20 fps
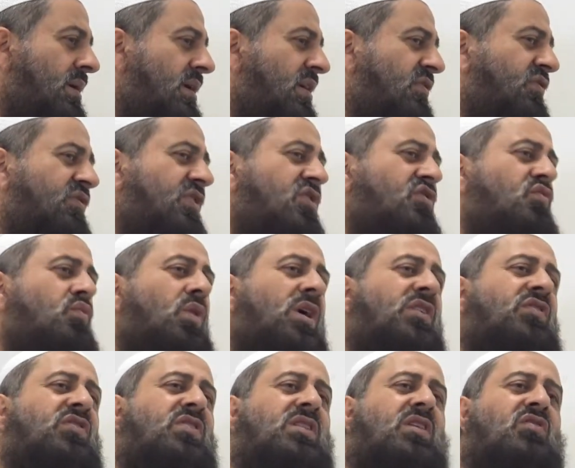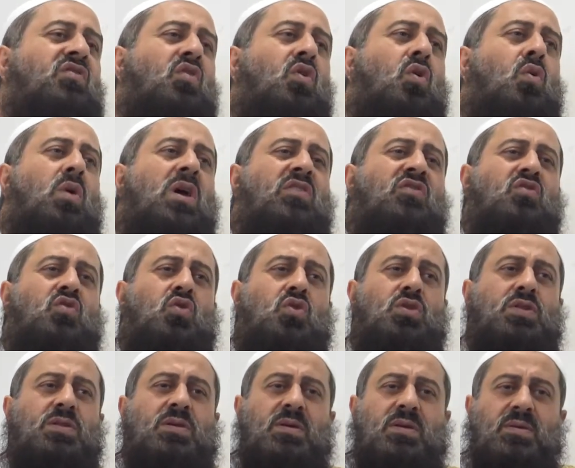His situation is always
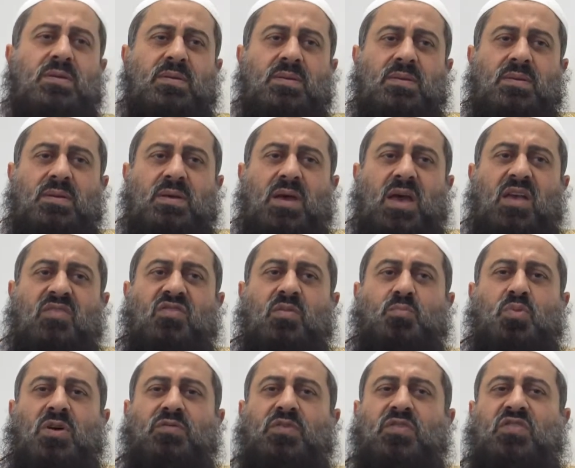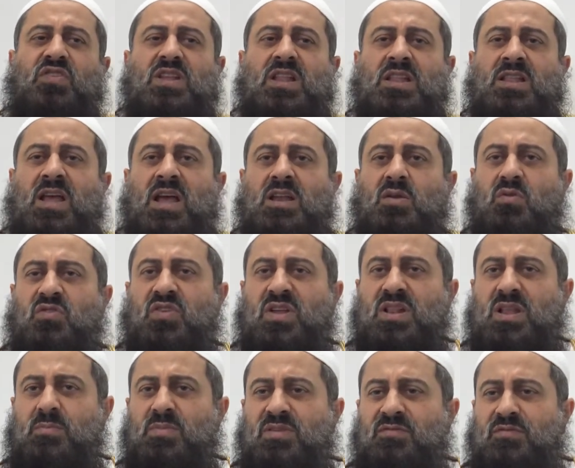good, as the Prophet sallallahu alaihi
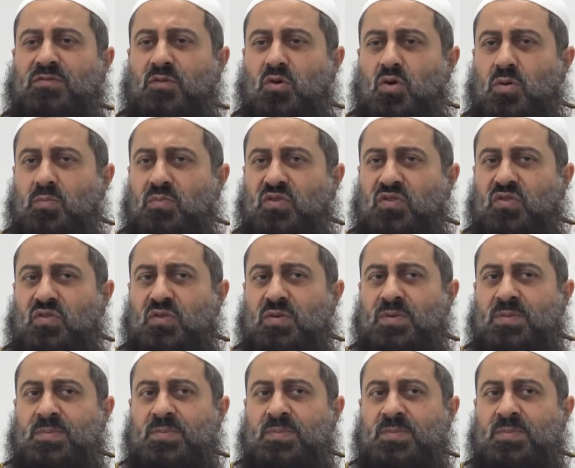wasallam informs.